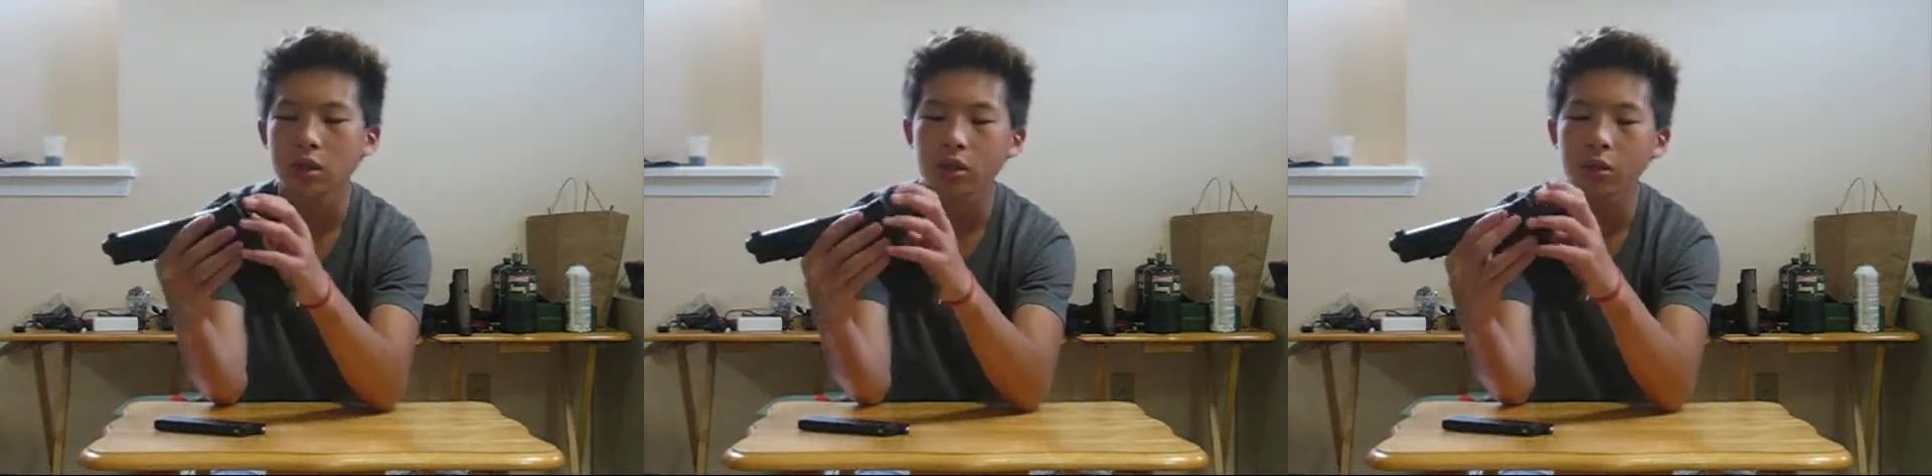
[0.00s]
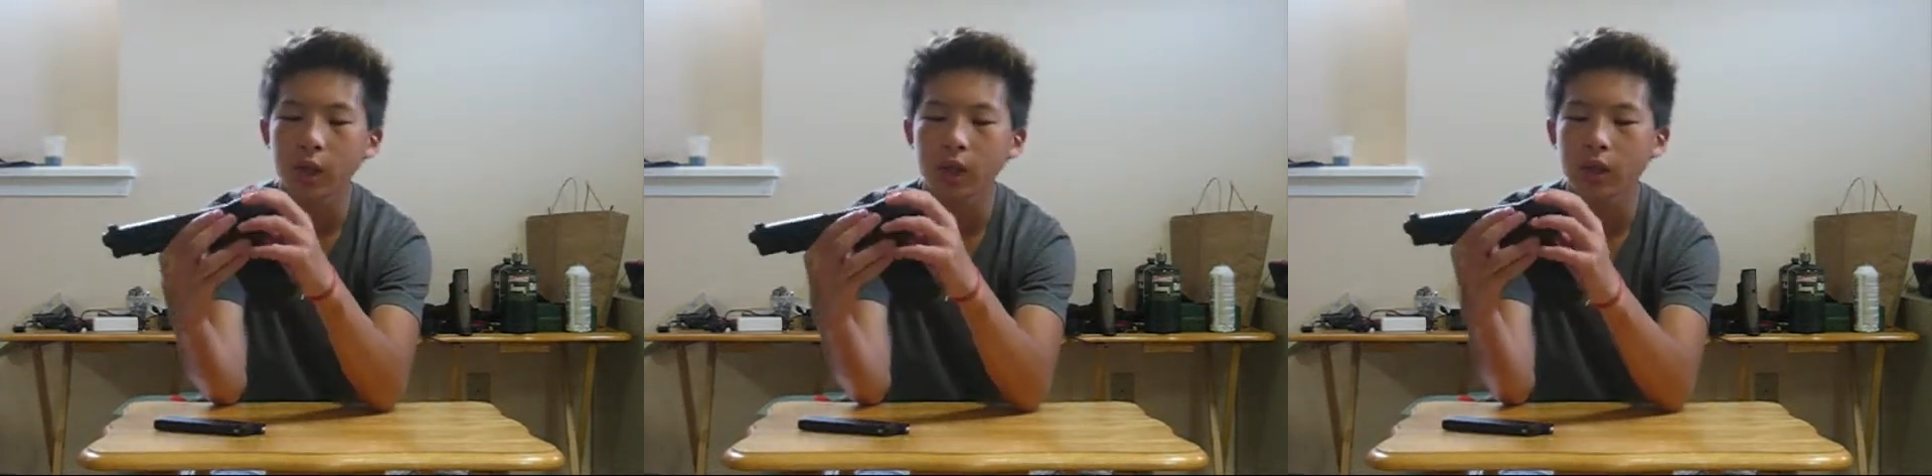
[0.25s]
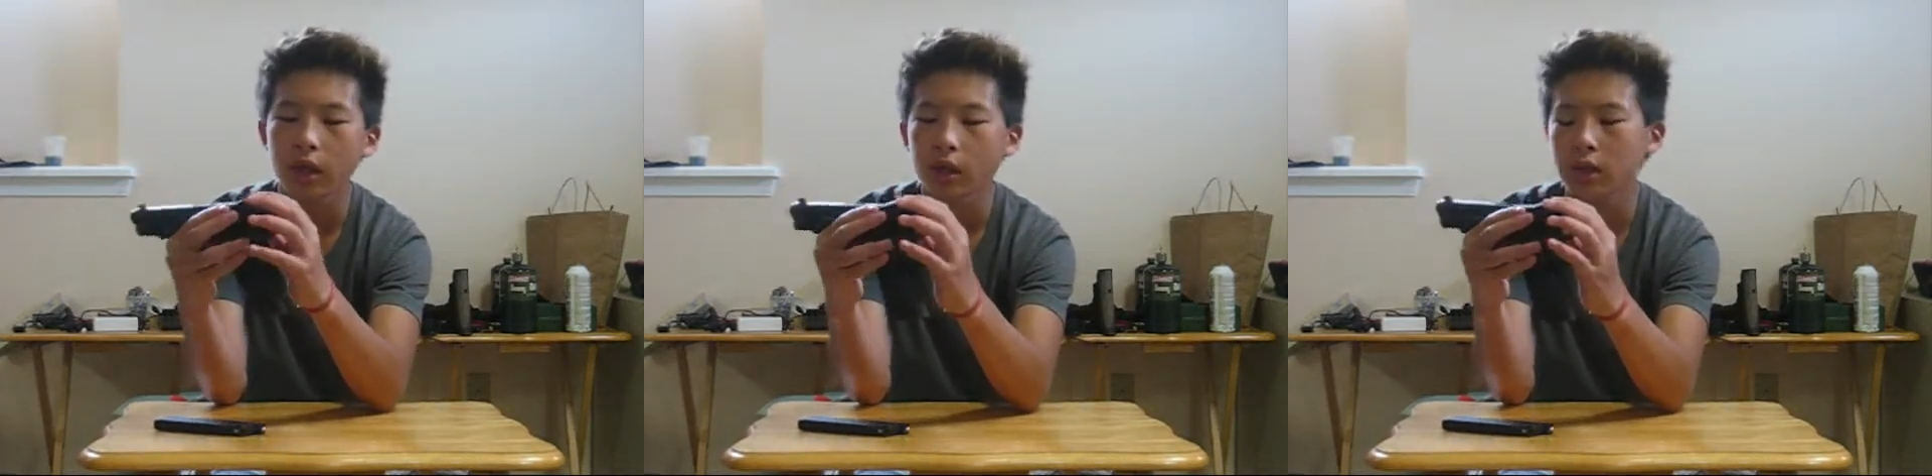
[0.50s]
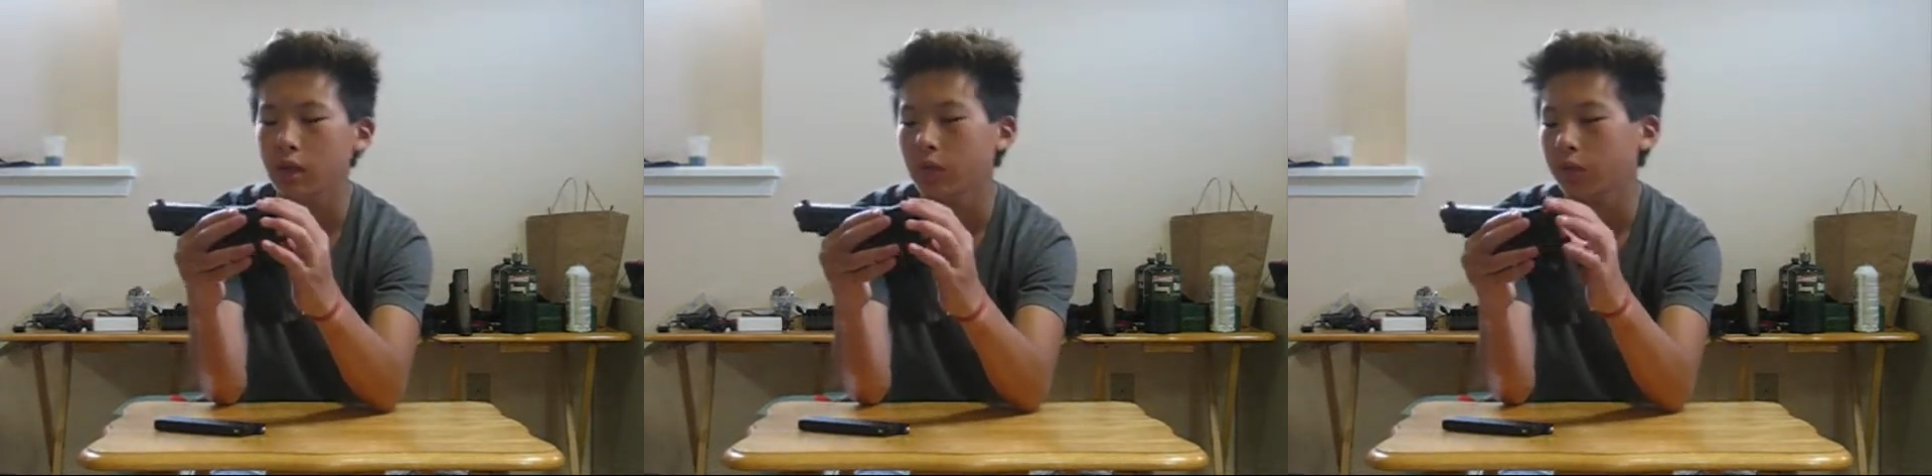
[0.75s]
2 white
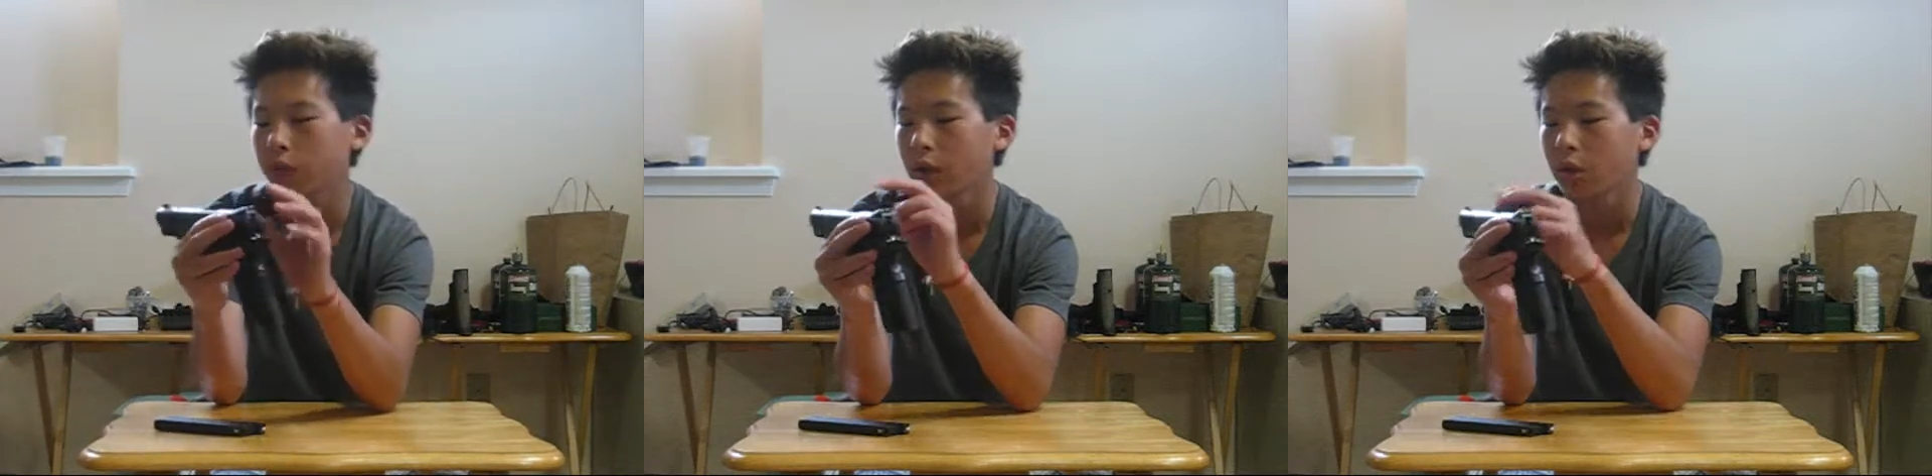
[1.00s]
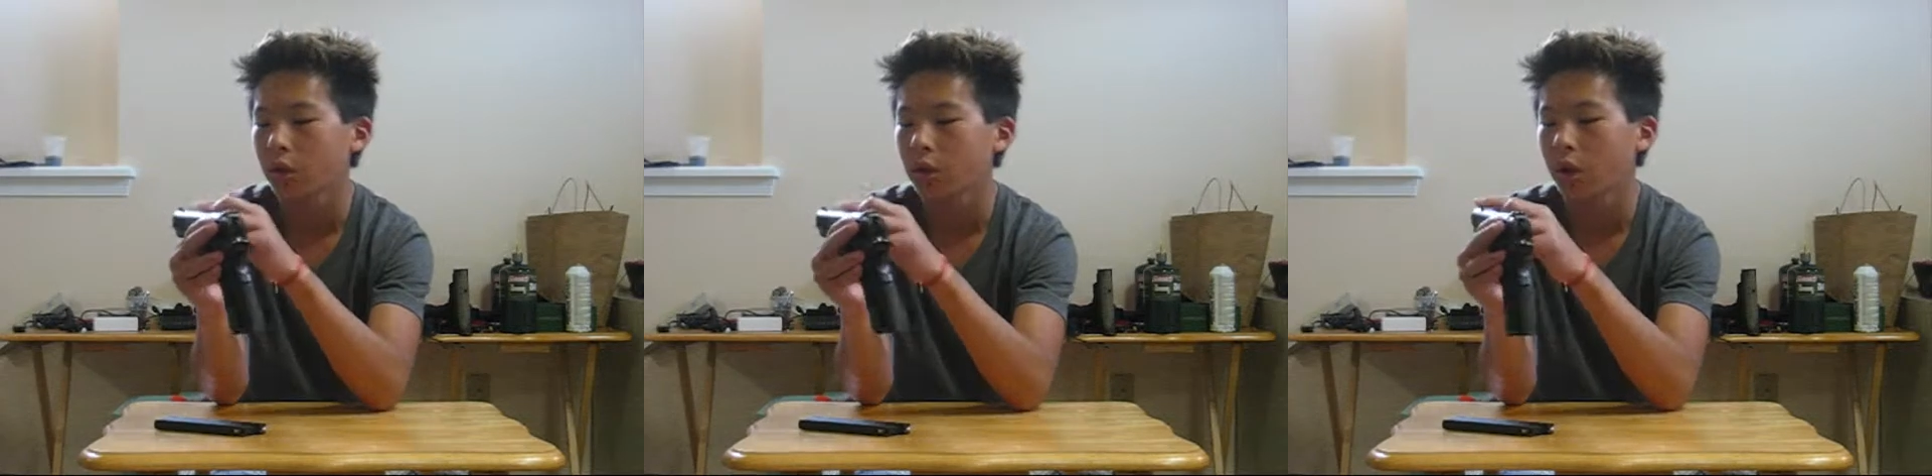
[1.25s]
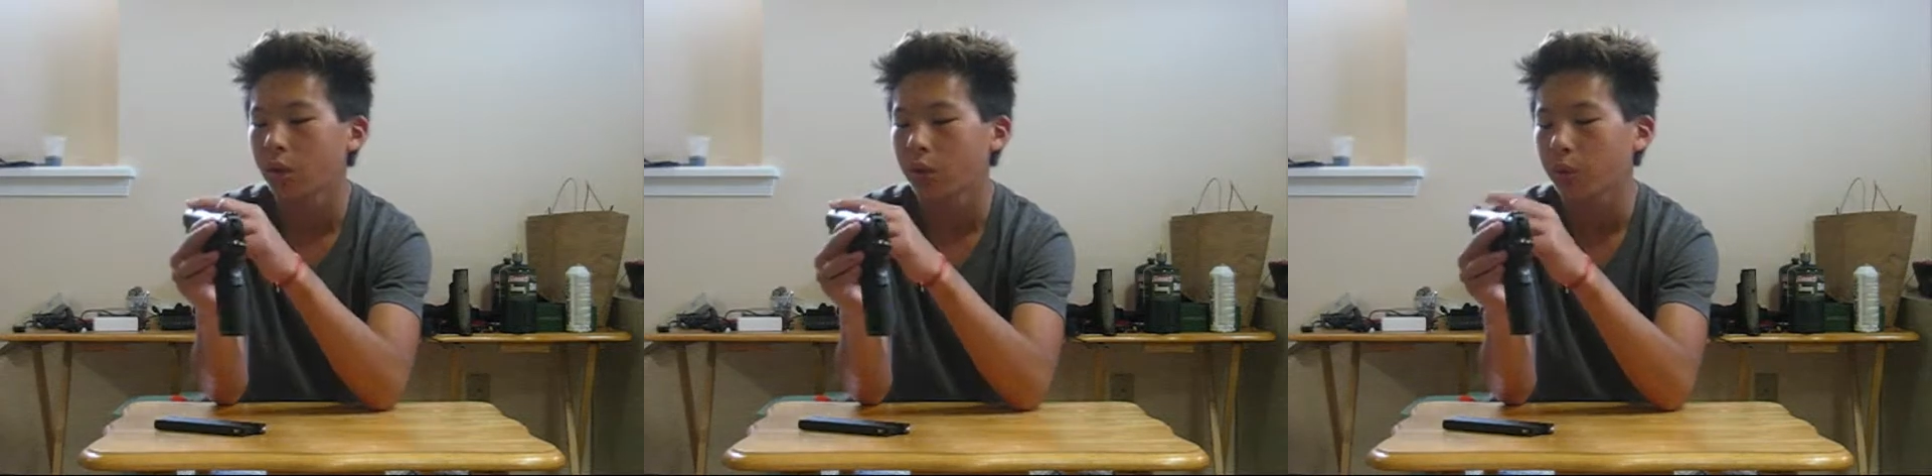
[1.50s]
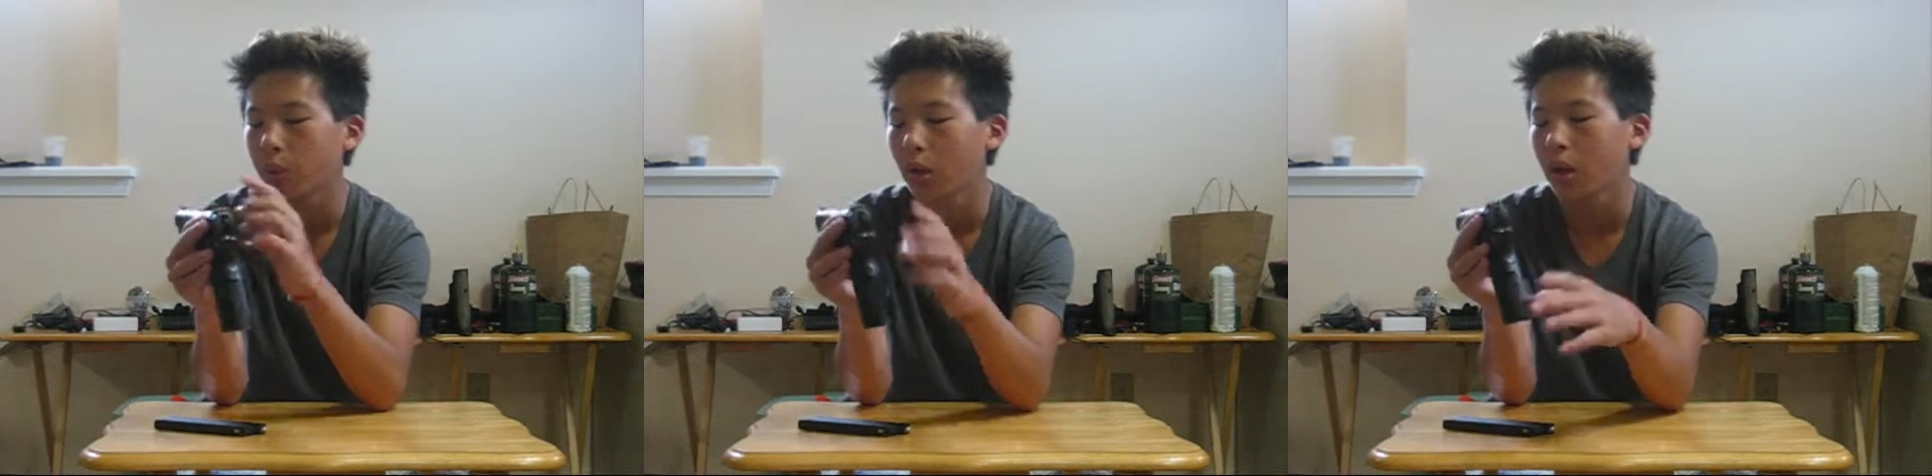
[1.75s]
dots in the rear along
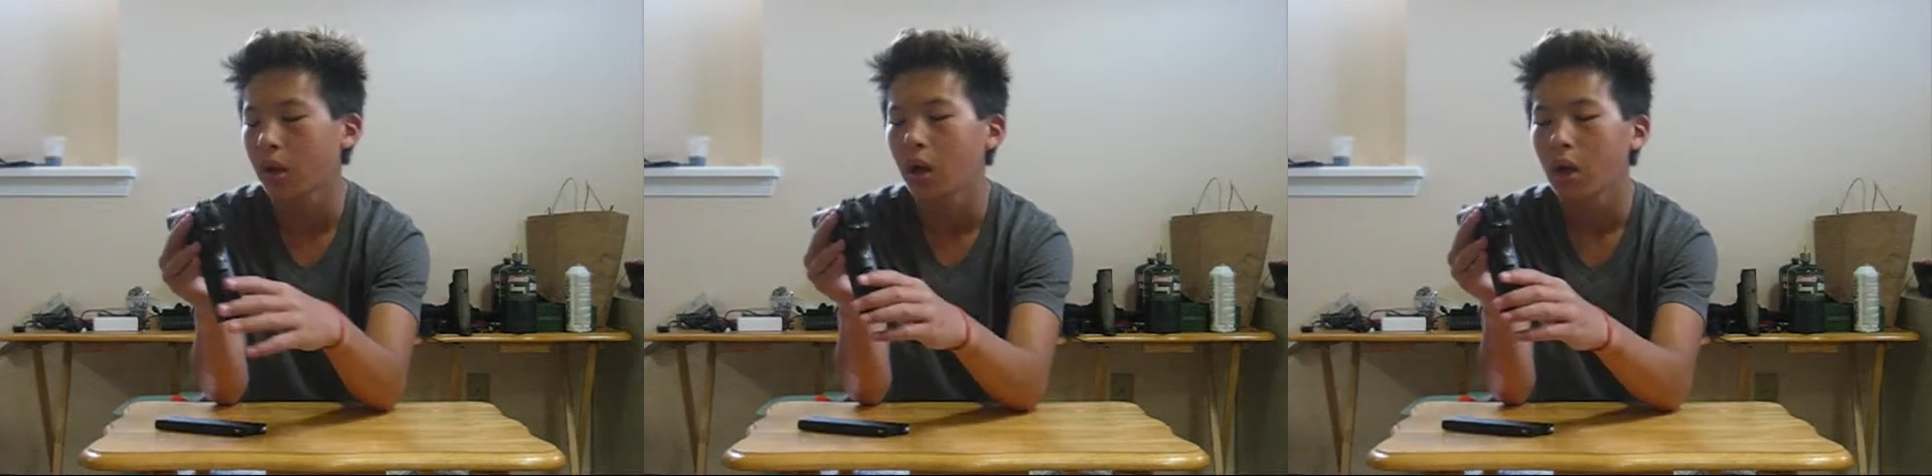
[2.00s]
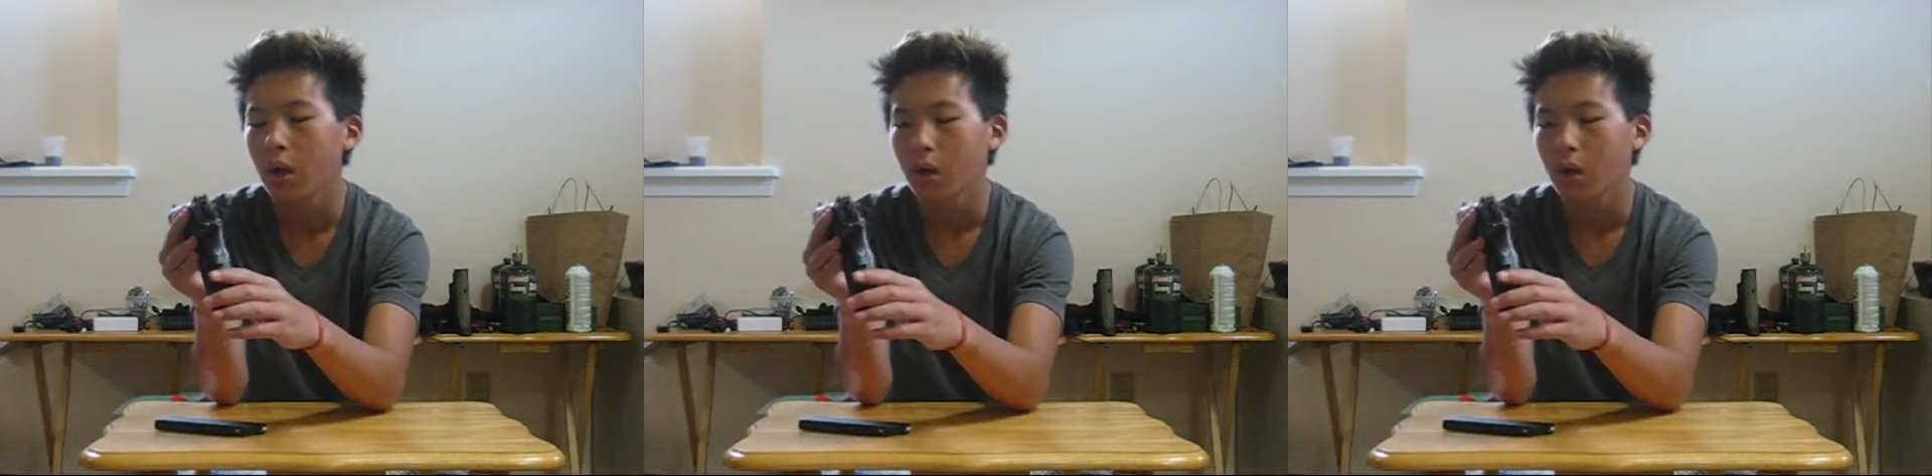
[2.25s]
with 1